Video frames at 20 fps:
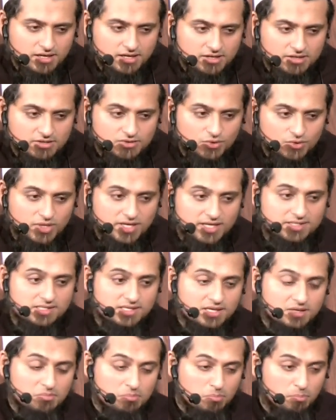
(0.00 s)
So it's
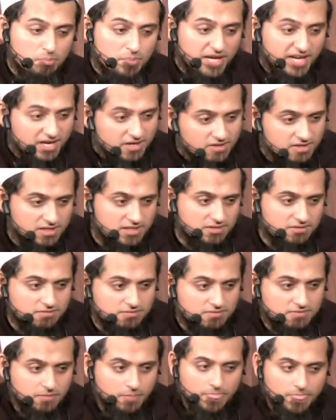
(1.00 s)

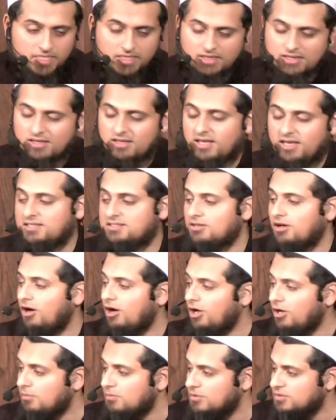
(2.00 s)
imperative. It's
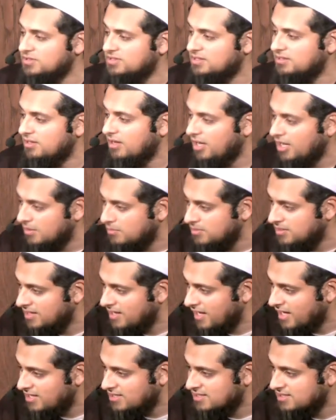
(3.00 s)
almost an
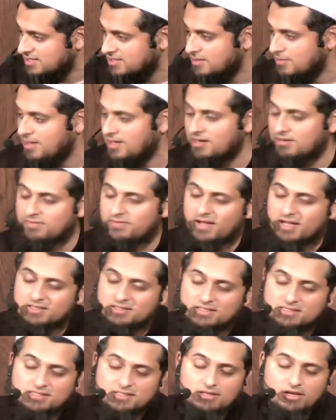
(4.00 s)
obligation. As a matter of fact,
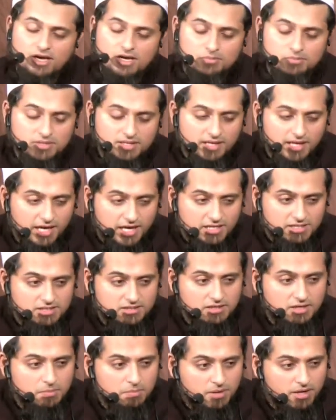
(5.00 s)
it's an
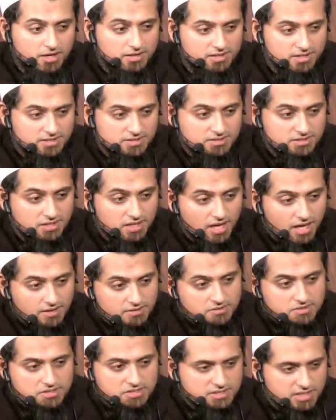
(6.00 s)
obligation upon us to
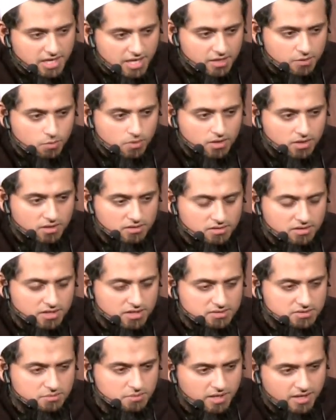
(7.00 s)
understand what Allah
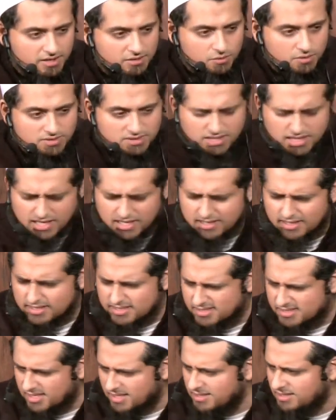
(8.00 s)
subhanahu wa ta'ala
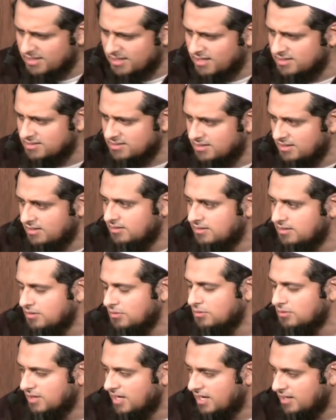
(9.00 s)
is telling us in the
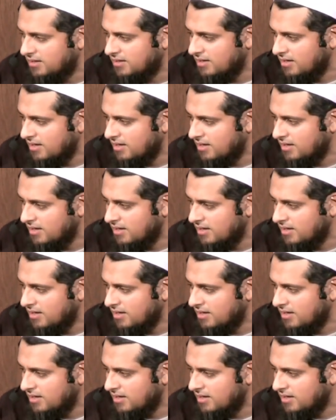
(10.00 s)
Quran.